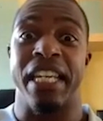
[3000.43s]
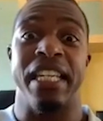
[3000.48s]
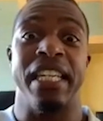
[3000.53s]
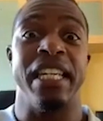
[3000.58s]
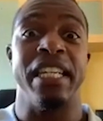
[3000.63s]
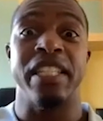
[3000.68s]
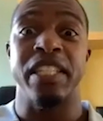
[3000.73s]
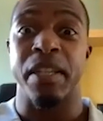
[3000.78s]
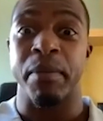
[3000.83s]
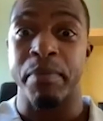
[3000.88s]
You
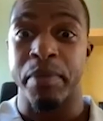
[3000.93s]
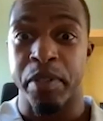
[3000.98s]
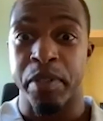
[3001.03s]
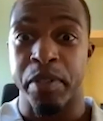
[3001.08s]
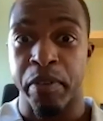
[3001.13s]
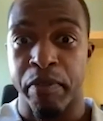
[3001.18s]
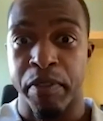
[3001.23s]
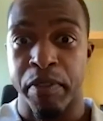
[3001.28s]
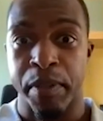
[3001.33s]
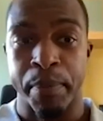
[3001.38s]
need some
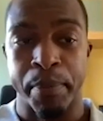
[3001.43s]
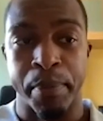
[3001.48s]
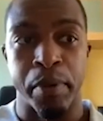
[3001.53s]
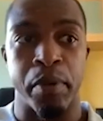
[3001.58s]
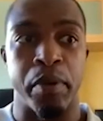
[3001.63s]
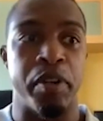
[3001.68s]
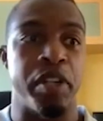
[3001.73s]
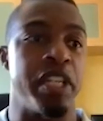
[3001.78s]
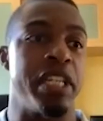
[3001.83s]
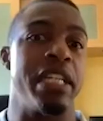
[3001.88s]
sort of
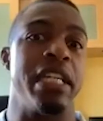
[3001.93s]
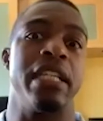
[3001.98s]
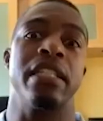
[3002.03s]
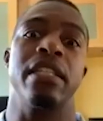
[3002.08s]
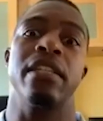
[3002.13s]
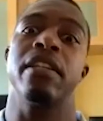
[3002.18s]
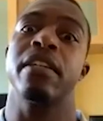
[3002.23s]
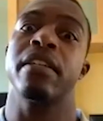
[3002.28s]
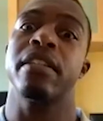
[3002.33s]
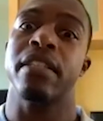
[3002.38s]
support. You need
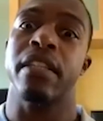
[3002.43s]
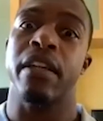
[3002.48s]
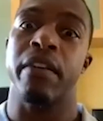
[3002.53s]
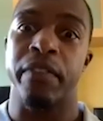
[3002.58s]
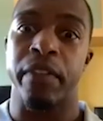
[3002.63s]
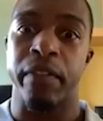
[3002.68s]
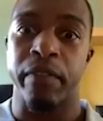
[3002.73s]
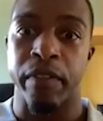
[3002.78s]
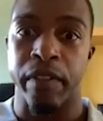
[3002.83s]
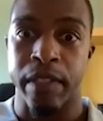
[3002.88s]
to look at
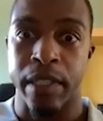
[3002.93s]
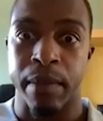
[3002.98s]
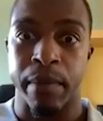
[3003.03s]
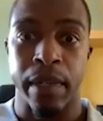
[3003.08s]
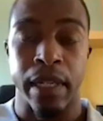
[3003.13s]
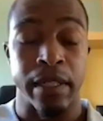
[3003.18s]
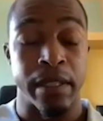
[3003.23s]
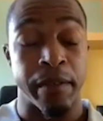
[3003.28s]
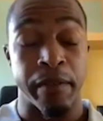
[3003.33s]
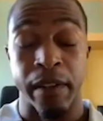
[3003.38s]

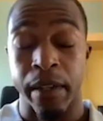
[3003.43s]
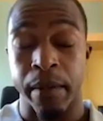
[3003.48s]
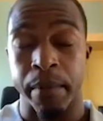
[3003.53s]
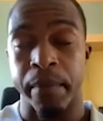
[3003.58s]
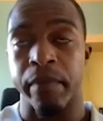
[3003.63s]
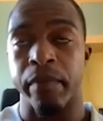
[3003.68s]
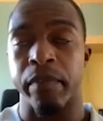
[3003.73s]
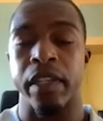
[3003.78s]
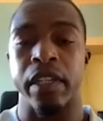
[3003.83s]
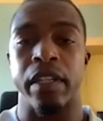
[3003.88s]

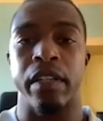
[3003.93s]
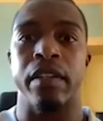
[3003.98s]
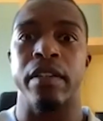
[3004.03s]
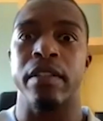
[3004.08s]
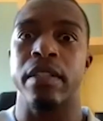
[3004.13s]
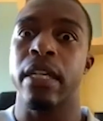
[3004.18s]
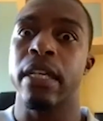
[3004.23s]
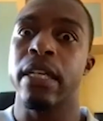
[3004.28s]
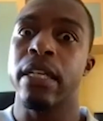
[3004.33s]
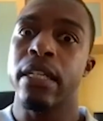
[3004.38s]
self-development
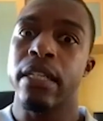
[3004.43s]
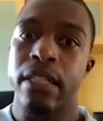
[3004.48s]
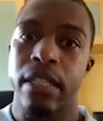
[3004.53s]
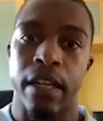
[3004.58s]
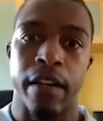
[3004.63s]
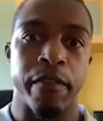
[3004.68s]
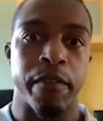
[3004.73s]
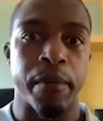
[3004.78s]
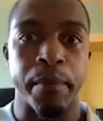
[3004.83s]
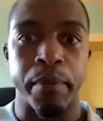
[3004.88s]
videos,
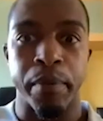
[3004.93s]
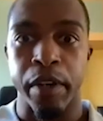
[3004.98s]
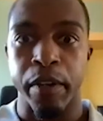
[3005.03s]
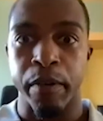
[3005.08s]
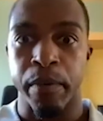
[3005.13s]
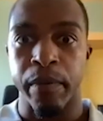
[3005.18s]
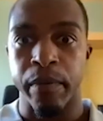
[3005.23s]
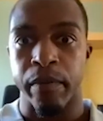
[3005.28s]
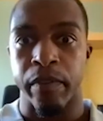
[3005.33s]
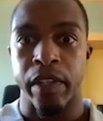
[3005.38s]

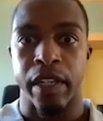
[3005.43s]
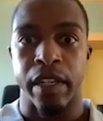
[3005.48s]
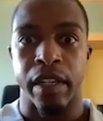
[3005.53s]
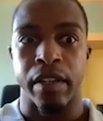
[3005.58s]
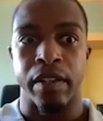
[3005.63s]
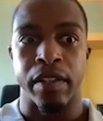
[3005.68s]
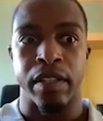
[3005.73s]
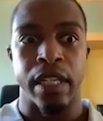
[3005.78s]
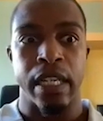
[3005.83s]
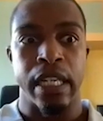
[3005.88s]
self-improvement
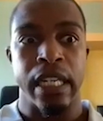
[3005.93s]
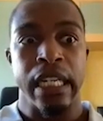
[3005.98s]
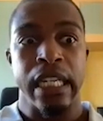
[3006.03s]
videos.